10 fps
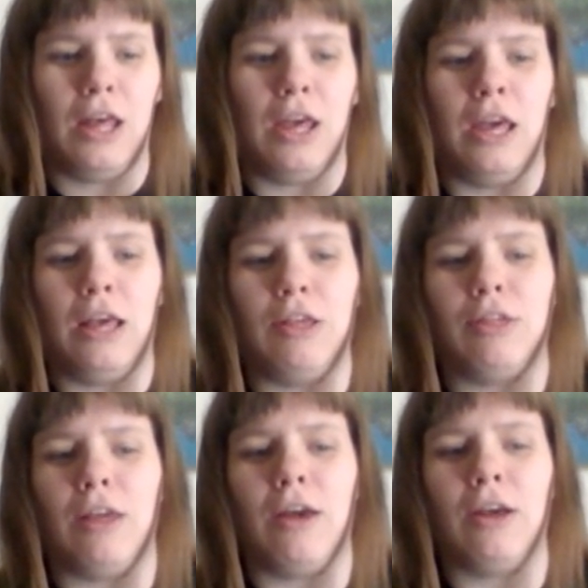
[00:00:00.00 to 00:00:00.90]

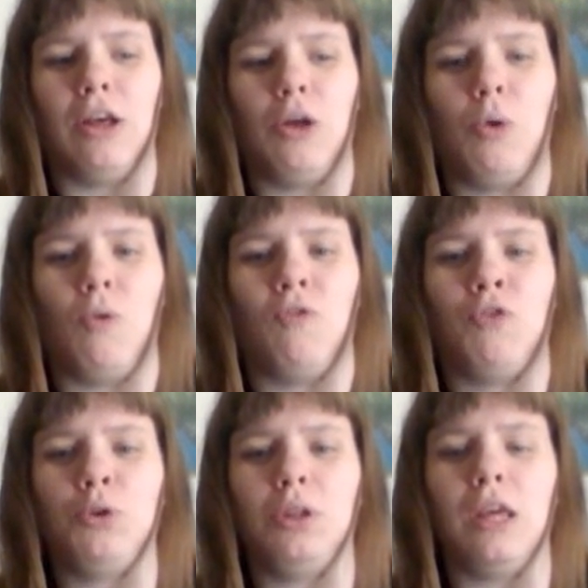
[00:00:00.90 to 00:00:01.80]
His
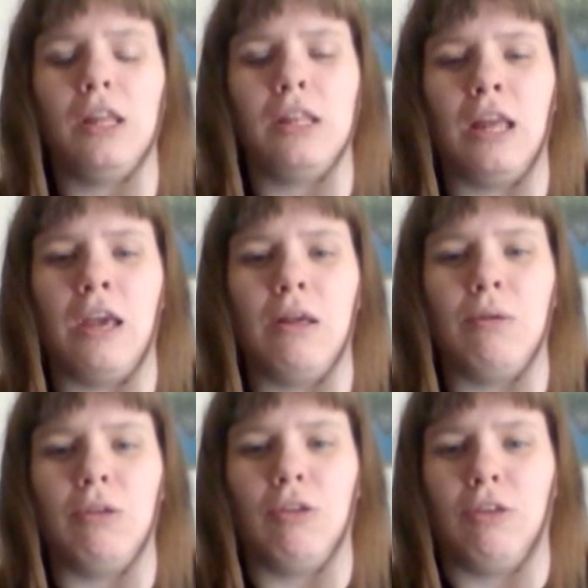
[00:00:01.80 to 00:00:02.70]
first kid name,
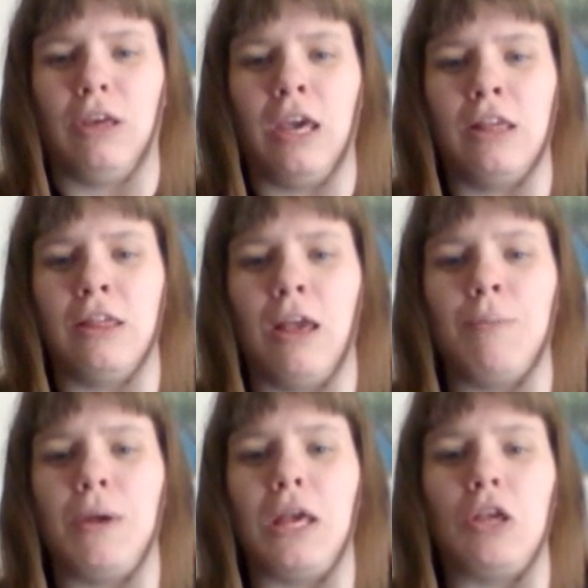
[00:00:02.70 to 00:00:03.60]
kid's
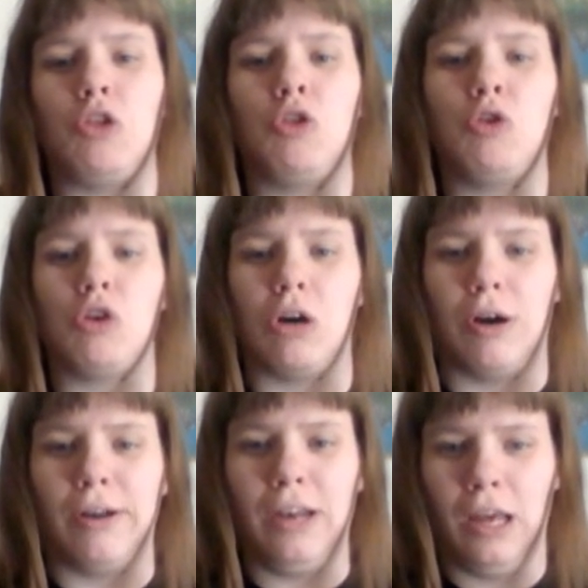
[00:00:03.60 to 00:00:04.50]
name is
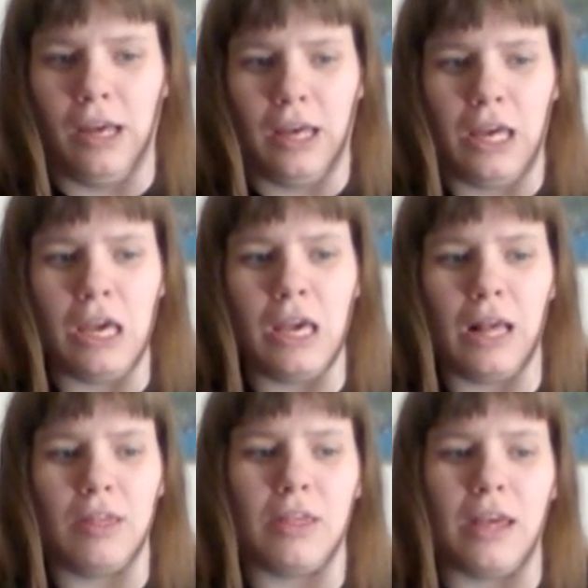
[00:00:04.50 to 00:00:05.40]
John. He
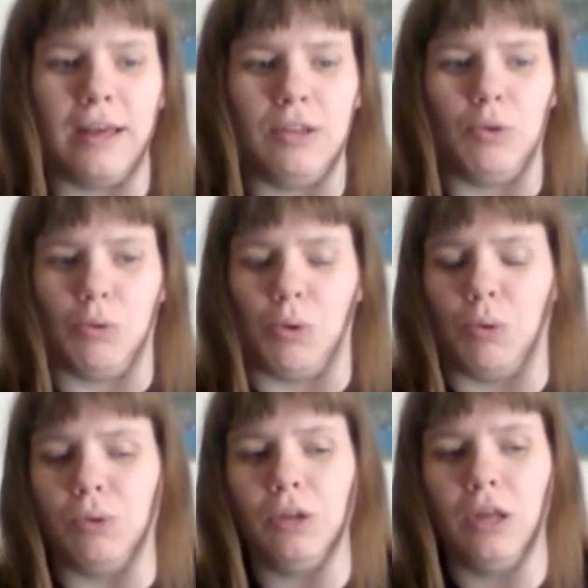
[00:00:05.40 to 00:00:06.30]
is 10 years
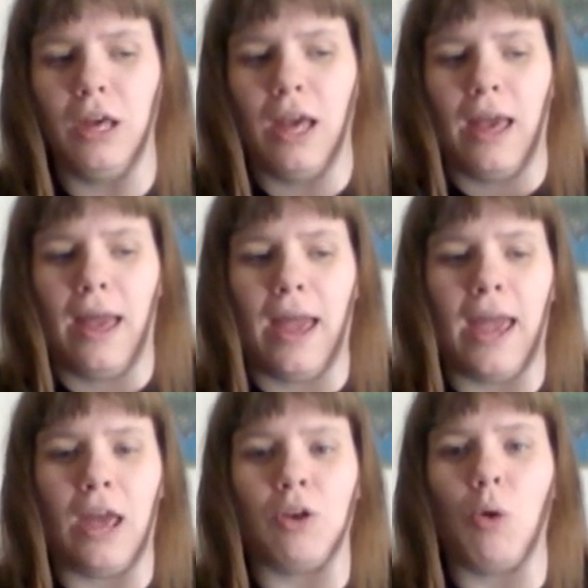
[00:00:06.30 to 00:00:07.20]
old,
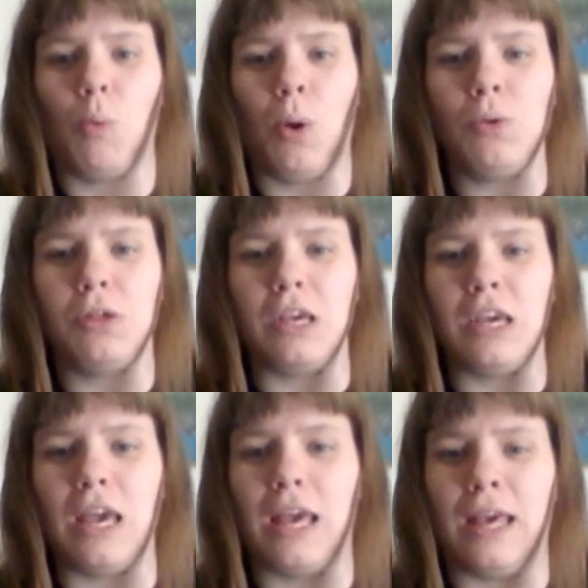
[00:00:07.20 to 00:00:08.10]
and
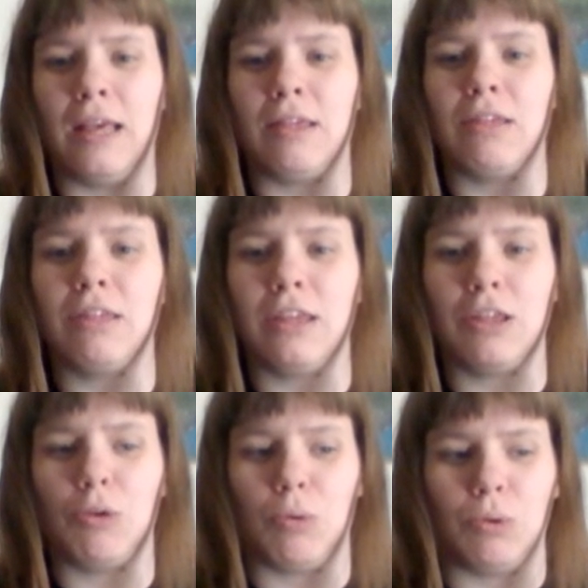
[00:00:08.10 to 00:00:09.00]
Rosie is
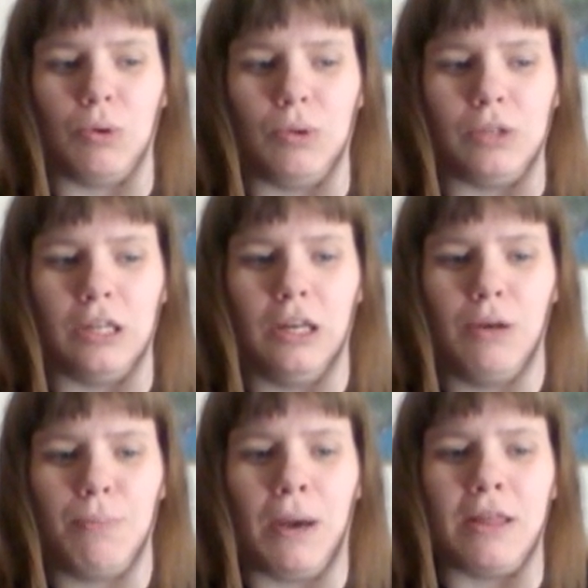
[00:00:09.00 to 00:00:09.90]
6 years old
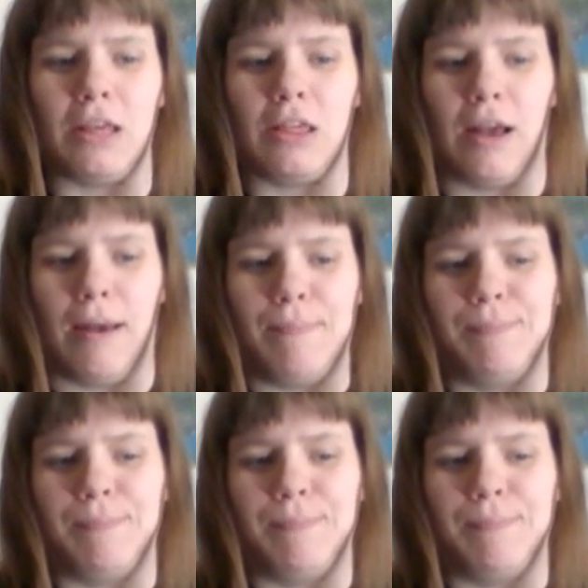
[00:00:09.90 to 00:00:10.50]
by this time.